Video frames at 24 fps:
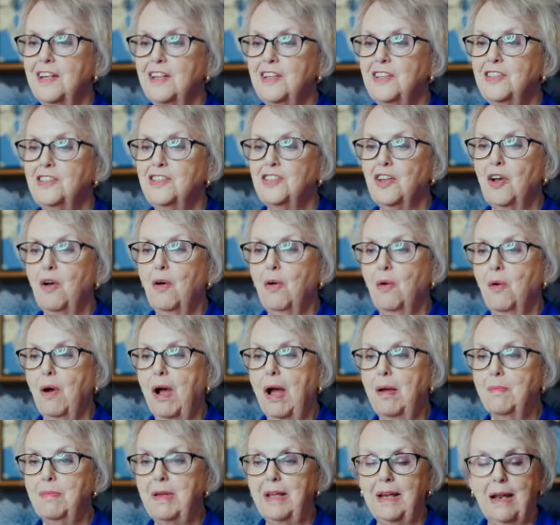so
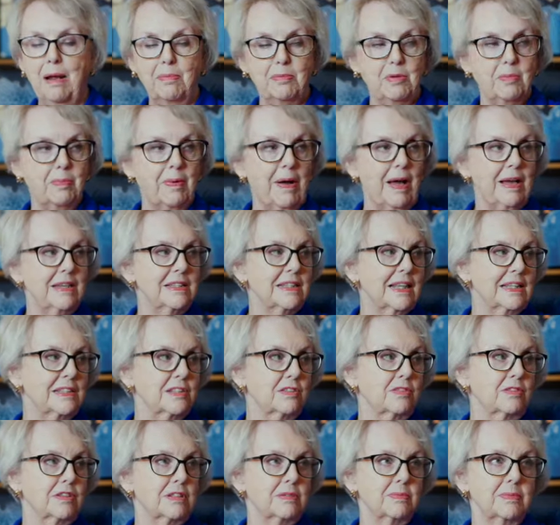I made apple pies
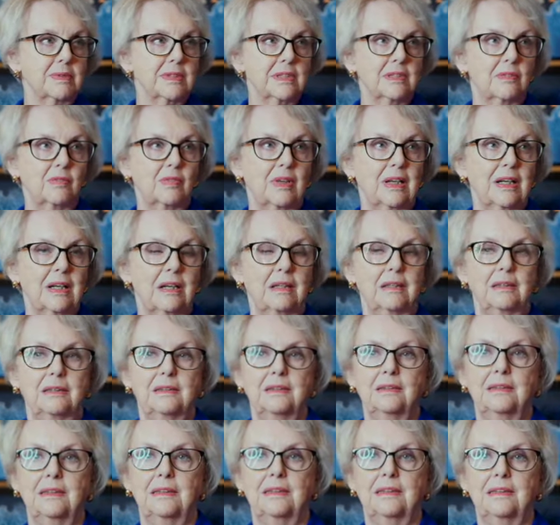last Christmas. Well,
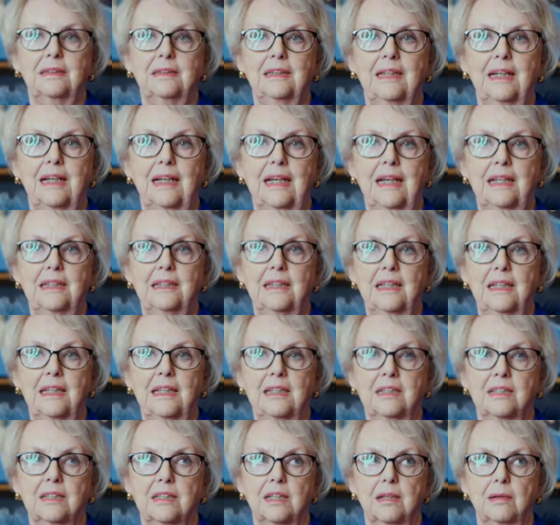I had to
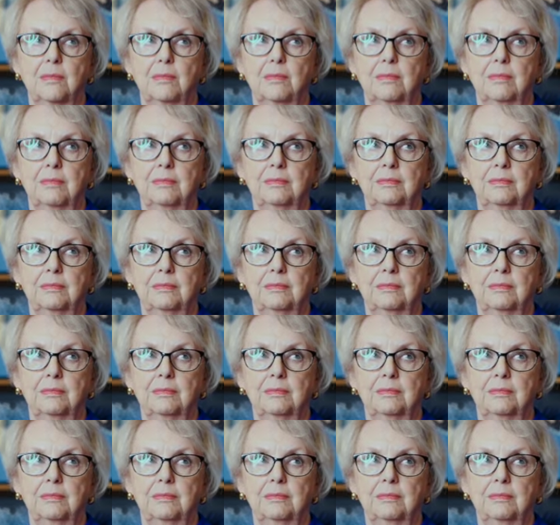eat some.